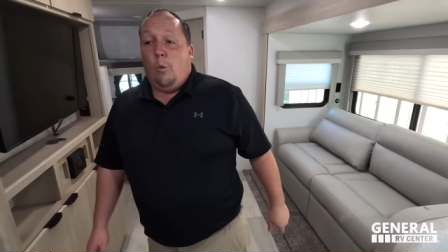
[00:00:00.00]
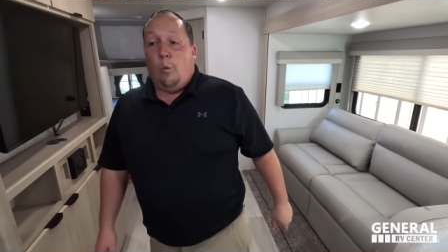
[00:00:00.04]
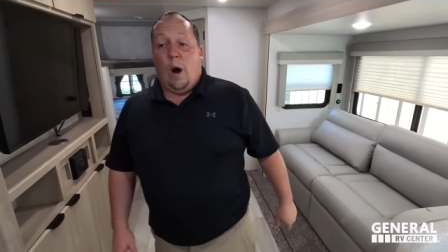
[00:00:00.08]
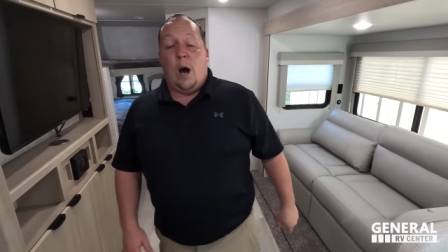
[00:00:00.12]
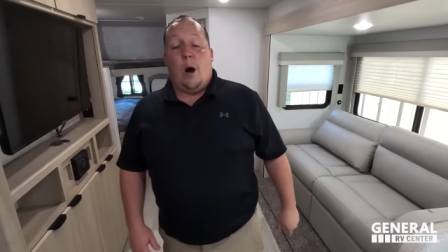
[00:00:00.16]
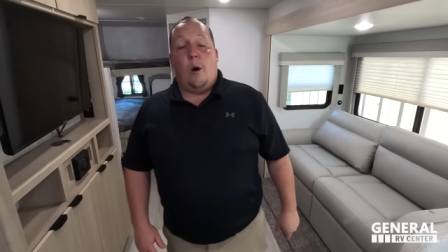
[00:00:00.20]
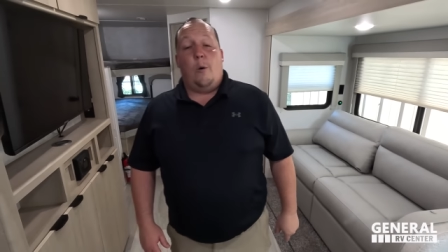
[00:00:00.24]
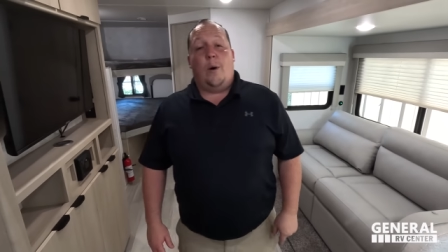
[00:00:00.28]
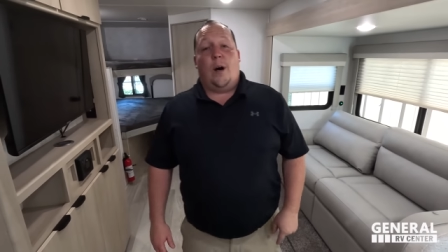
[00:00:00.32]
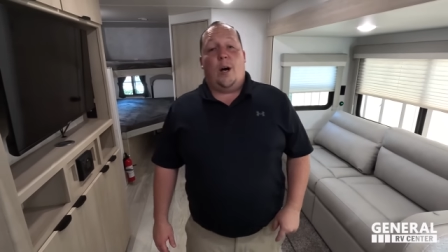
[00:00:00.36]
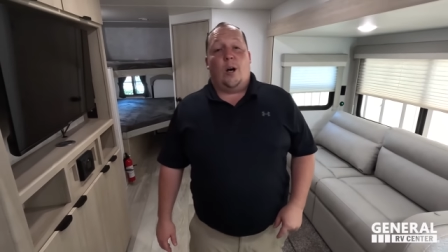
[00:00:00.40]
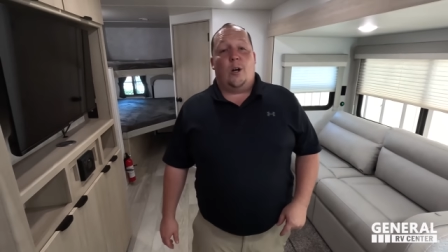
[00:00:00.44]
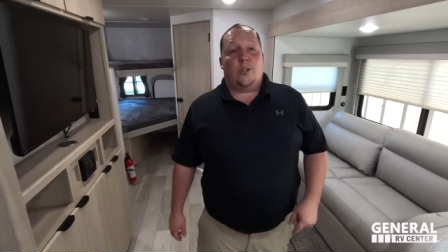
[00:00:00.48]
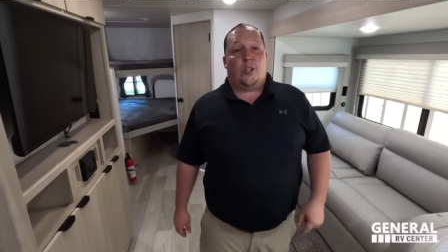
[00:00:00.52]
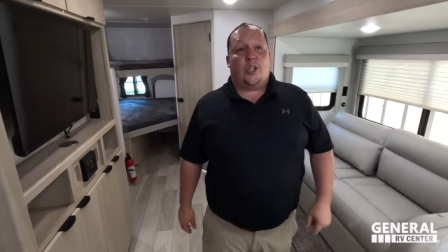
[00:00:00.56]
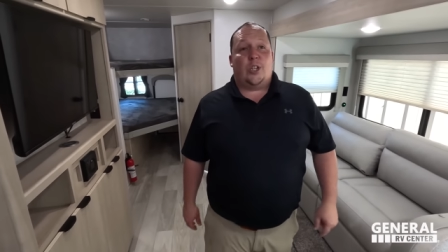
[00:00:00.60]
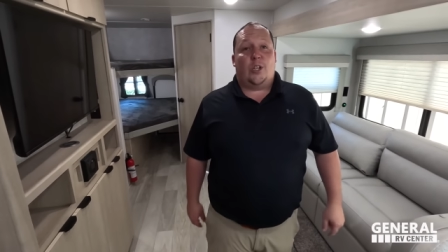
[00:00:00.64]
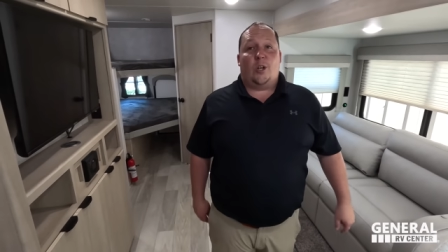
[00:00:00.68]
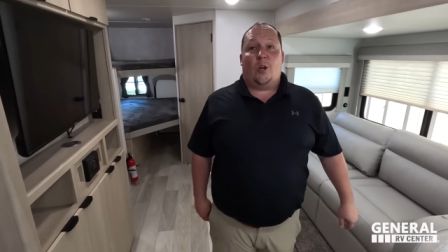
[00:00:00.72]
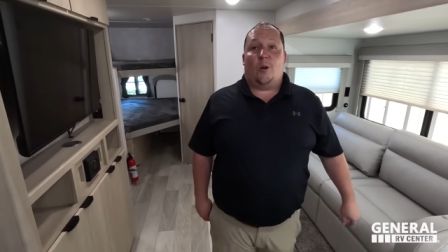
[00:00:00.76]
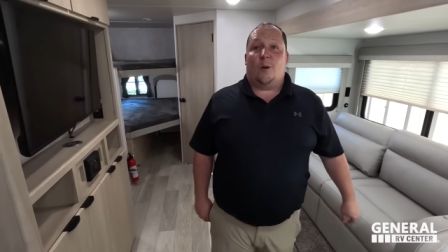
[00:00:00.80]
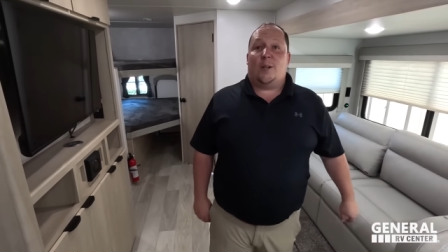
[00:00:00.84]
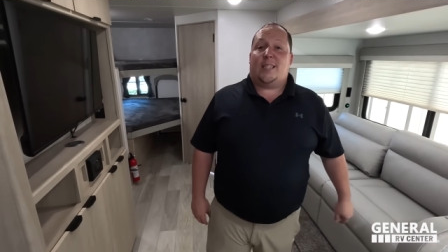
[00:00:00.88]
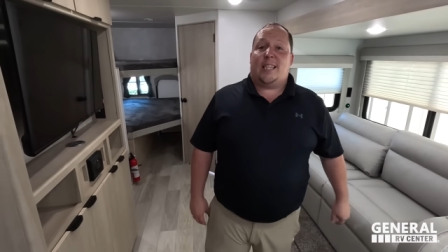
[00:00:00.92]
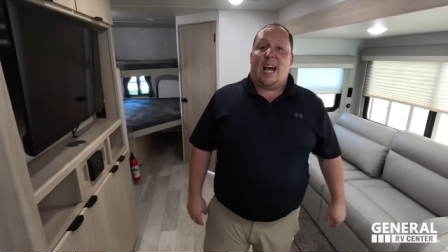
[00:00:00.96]
Well, well, do
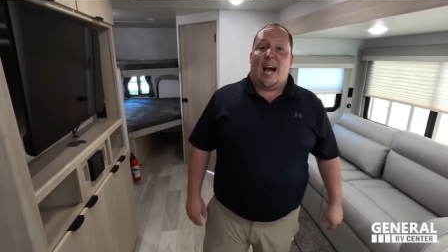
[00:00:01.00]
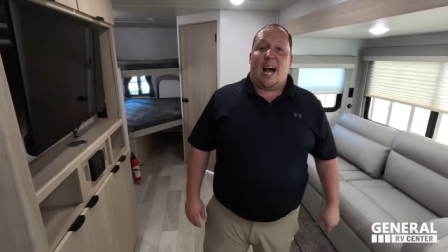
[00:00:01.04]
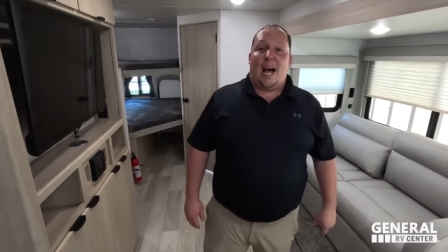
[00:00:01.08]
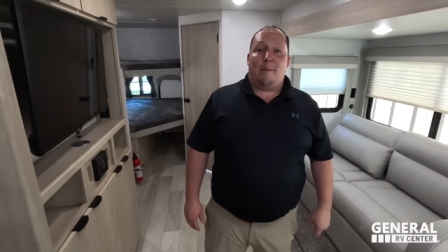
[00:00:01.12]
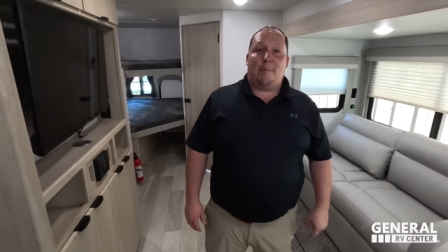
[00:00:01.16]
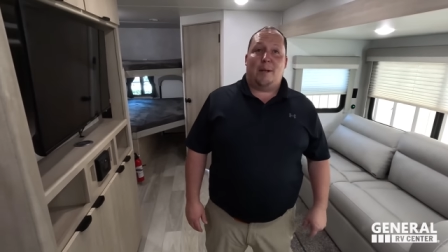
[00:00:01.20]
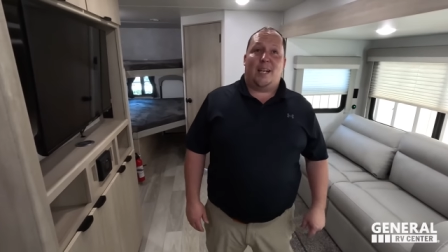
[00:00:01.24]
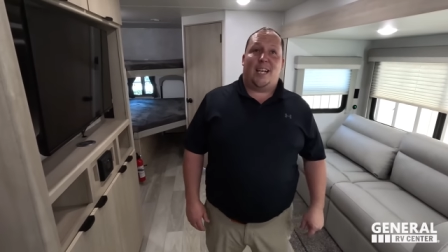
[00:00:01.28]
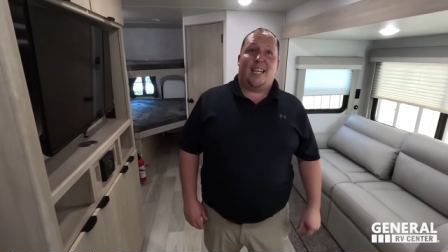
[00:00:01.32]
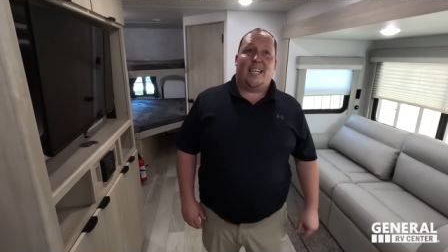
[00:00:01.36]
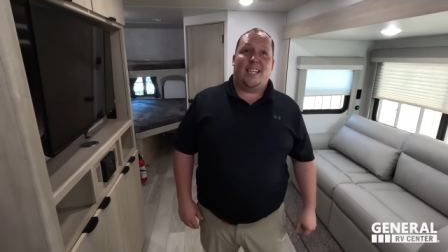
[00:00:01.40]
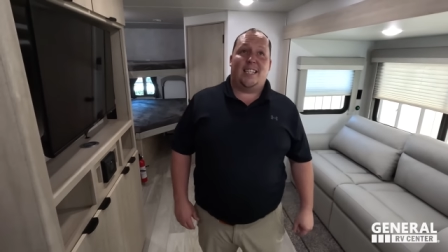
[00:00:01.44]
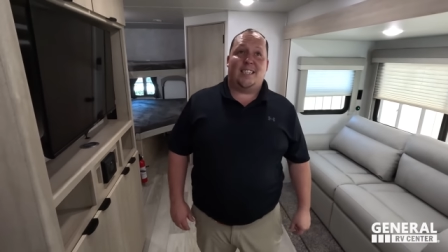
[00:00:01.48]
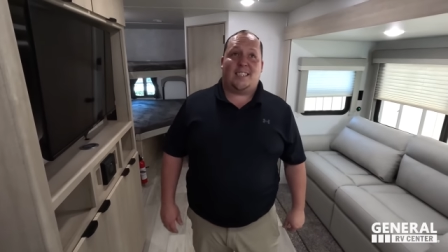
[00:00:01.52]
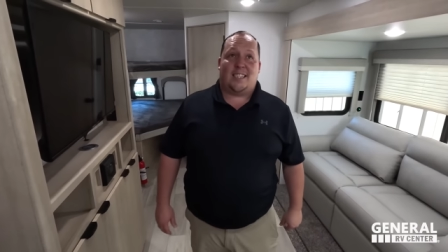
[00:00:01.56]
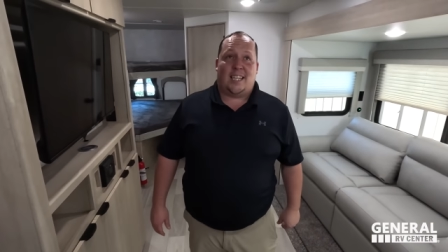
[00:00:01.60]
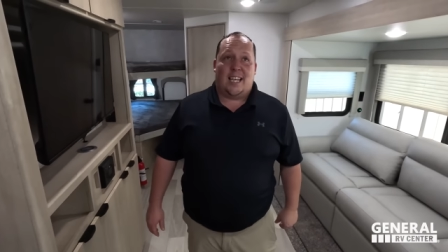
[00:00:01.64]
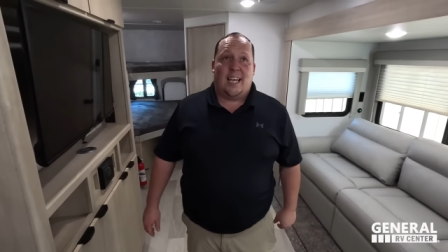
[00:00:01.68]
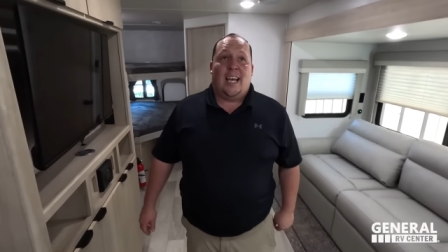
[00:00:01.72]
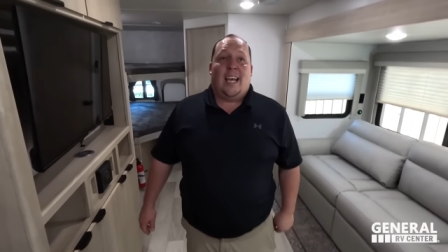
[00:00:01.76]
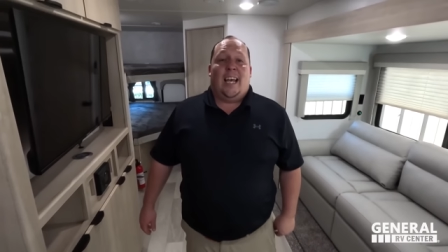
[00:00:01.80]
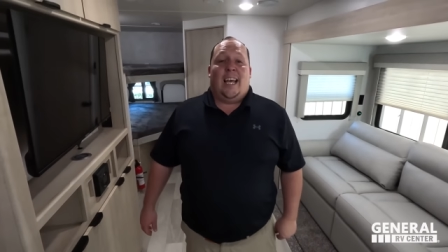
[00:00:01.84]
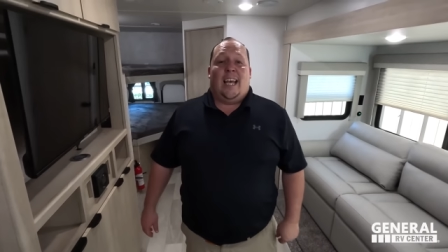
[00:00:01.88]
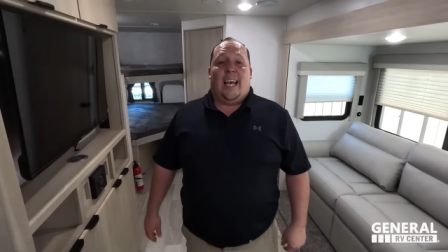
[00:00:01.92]
you know what time it is?